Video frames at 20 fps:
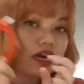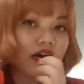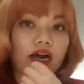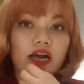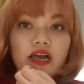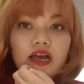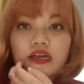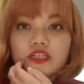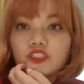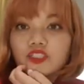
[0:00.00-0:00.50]

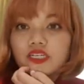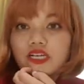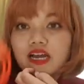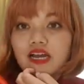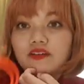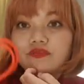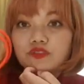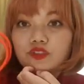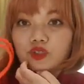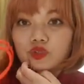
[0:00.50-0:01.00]
I actually
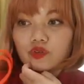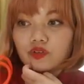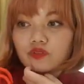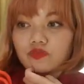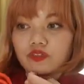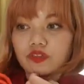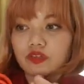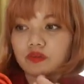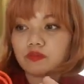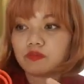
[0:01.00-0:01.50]
have two
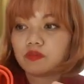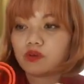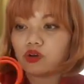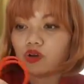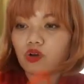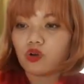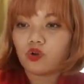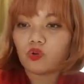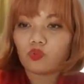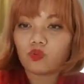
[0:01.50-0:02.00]
of them.
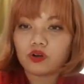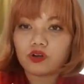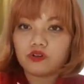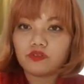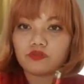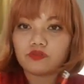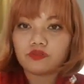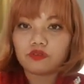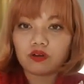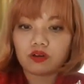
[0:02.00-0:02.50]
One of,
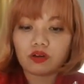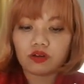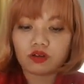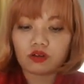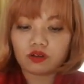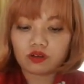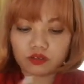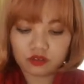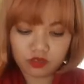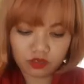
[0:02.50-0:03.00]
uh,
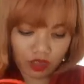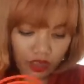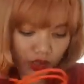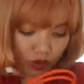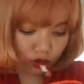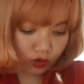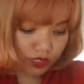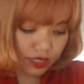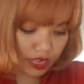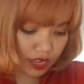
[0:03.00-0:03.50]
I
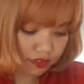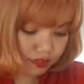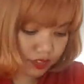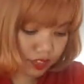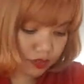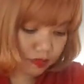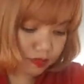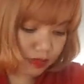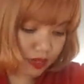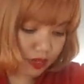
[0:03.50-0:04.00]
always have a
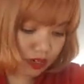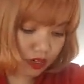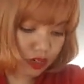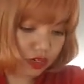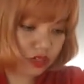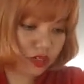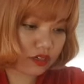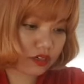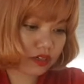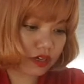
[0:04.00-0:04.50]

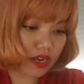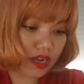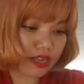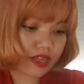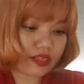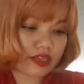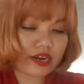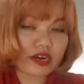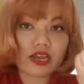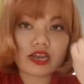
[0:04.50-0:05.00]
spare
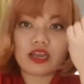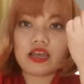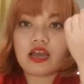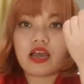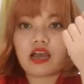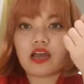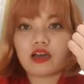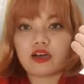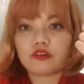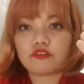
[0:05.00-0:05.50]
and then I
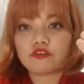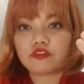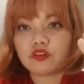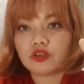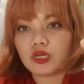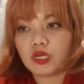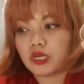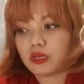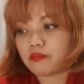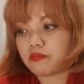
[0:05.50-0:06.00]
have
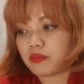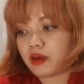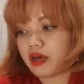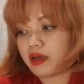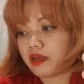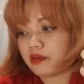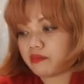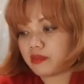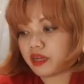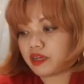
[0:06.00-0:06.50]

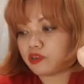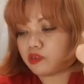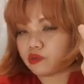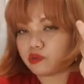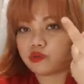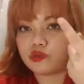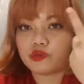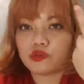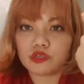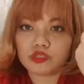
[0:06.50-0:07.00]
my micro
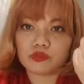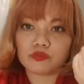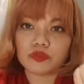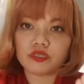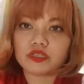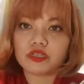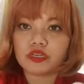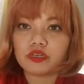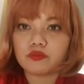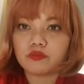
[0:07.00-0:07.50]

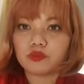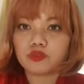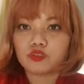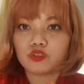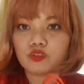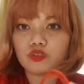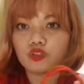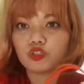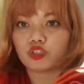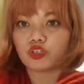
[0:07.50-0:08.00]
USB cable
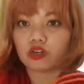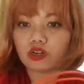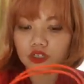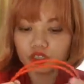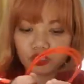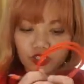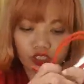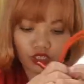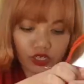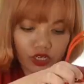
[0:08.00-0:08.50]
to
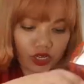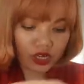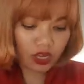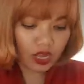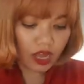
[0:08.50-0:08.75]
charge